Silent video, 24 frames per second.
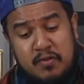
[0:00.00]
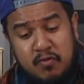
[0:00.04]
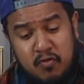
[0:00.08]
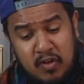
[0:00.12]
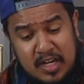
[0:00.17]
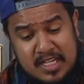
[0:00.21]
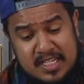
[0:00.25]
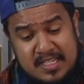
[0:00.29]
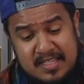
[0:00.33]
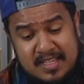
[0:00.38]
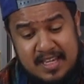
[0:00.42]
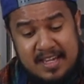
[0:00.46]

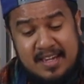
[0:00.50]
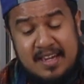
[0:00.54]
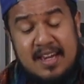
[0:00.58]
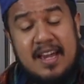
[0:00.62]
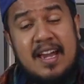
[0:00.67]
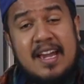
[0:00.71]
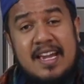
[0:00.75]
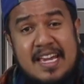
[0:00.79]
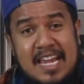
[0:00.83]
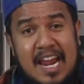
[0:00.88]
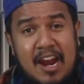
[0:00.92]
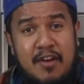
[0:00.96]
rustic
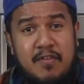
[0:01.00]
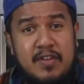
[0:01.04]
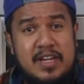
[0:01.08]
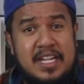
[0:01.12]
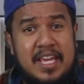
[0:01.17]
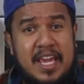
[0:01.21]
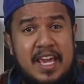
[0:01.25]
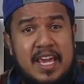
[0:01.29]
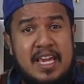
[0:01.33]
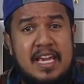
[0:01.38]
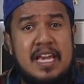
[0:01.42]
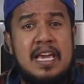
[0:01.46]
carrot
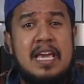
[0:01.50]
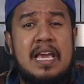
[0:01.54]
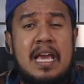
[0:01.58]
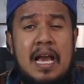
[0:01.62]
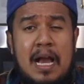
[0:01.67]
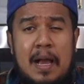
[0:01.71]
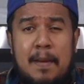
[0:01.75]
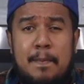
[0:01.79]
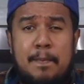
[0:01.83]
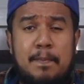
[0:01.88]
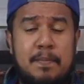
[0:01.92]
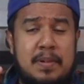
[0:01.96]
cake.
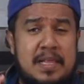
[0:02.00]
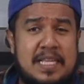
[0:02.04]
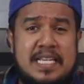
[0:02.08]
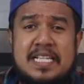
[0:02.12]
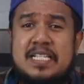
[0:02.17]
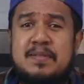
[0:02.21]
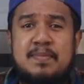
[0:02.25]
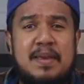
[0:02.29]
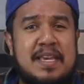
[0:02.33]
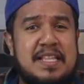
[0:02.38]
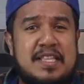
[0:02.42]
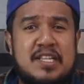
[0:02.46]

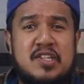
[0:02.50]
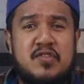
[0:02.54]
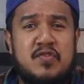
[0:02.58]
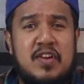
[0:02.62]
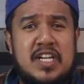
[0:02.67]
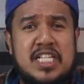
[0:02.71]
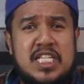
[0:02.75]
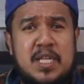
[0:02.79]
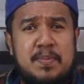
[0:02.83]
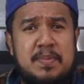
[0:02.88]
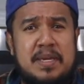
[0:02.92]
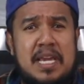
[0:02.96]
Please make this
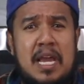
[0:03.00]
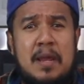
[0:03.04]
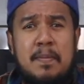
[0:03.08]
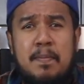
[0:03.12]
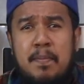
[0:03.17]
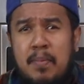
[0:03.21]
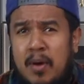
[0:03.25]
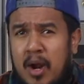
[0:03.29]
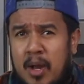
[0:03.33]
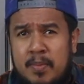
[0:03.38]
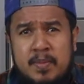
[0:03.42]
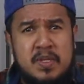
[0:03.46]
recipe. I
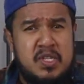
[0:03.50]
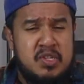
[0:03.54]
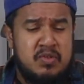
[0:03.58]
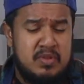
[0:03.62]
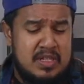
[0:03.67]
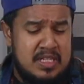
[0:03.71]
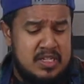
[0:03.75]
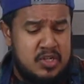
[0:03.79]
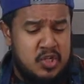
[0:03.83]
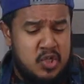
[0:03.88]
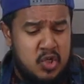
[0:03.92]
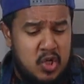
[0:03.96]
promise
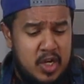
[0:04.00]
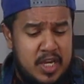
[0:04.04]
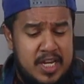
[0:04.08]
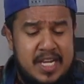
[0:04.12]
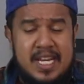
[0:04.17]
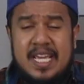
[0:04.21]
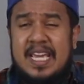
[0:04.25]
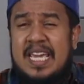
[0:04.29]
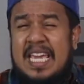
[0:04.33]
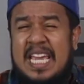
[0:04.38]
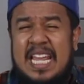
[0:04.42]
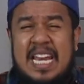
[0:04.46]
you'll enjoy
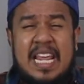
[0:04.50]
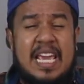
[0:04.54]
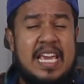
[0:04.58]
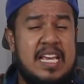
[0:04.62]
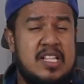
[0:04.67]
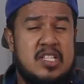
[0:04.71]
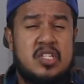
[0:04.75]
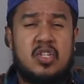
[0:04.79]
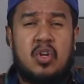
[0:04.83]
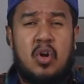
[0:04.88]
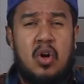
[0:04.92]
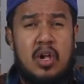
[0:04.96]
it. It
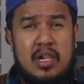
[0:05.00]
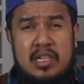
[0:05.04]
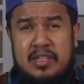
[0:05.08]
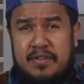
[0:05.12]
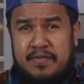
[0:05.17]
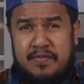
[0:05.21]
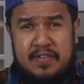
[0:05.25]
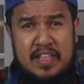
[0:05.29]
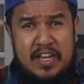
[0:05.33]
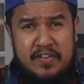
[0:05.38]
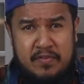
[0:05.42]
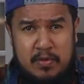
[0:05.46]
hits all the
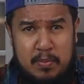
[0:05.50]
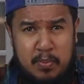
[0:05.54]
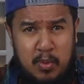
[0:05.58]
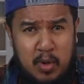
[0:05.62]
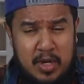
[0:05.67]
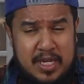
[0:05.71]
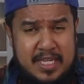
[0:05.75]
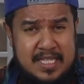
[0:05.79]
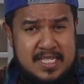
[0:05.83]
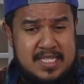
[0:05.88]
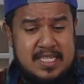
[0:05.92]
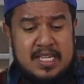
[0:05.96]
flavor
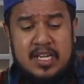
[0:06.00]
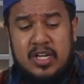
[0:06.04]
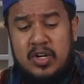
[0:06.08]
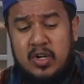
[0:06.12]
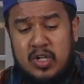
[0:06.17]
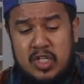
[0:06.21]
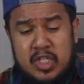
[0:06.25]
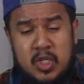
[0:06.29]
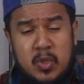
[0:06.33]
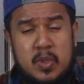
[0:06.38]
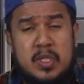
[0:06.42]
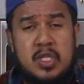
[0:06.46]
points and
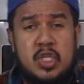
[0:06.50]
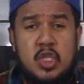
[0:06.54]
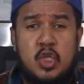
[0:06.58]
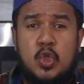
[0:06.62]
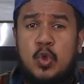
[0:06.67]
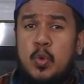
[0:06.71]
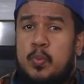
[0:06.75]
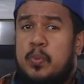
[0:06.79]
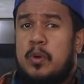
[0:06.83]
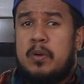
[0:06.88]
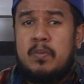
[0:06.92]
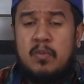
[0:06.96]
also it's
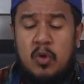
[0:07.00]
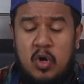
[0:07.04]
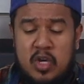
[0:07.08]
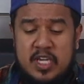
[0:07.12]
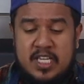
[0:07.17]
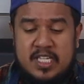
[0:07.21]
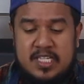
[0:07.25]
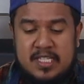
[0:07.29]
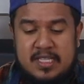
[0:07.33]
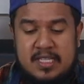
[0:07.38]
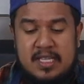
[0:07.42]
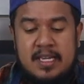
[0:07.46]
super
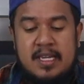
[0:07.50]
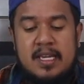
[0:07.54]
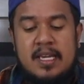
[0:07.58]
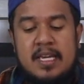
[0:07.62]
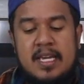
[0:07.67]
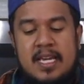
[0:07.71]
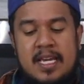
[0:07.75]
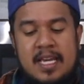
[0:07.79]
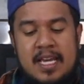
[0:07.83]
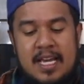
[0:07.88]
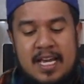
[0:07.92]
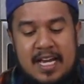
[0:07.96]
moist.
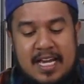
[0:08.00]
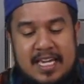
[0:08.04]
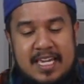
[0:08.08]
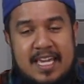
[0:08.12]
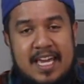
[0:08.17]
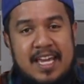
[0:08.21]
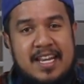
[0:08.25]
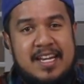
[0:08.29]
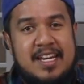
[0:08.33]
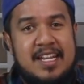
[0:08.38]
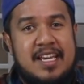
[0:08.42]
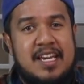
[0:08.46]

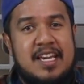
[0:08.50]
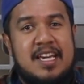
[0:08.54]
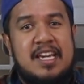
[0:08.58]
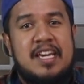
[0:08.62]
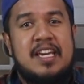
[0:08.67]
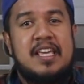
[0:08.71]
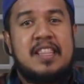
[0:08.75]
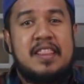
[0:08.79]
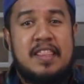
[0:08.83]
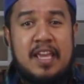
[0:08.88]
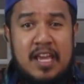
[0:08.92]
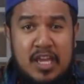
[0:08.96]
Again,
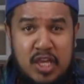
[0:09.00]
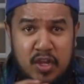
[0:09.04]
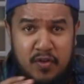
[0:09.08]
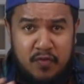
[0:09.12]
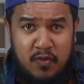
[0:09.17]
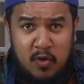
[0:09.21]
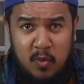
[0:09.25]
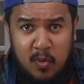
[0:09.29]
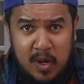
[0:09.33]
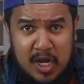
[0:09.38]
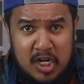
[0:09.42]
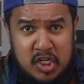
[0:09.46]
thank you
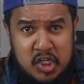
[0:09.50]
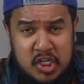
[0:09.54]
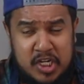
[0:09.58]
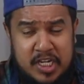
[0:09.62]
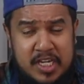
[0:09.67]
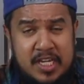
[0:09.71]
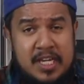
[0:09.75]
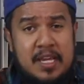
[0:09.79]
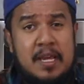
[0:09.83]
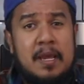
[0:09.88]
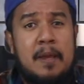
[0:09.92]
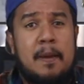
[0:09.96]
for watching.
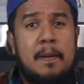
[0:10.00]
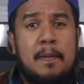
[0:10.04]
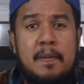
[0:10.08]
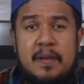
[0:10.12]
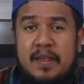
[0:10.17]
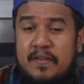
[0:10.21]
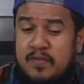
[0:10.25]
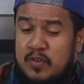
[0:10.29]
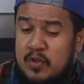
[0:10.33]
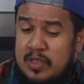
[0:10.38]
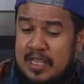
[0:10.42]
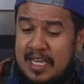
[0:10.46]

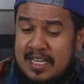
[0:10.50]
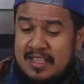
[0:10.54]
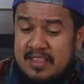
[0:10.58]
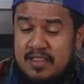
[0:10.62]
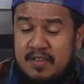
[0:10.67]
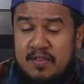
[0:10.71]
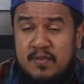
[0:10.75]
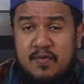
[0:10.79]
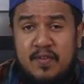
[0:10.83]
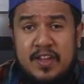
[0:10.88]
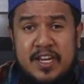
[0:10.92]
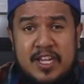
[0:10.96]
If you like
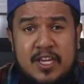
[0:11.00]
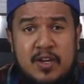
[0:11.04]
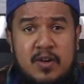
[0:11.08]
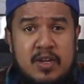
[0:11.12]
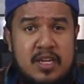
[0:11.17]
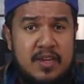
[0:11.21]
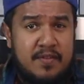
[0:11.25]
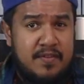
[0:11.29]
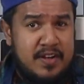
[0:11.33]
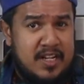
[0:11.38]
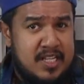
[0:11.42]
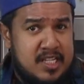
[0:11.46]
this video,
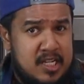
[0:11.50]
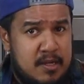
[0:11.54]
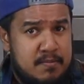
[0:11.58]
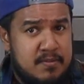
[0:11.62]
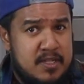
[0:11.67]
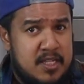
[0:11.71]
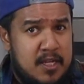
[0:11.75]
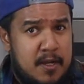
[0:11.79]
give it a thumbs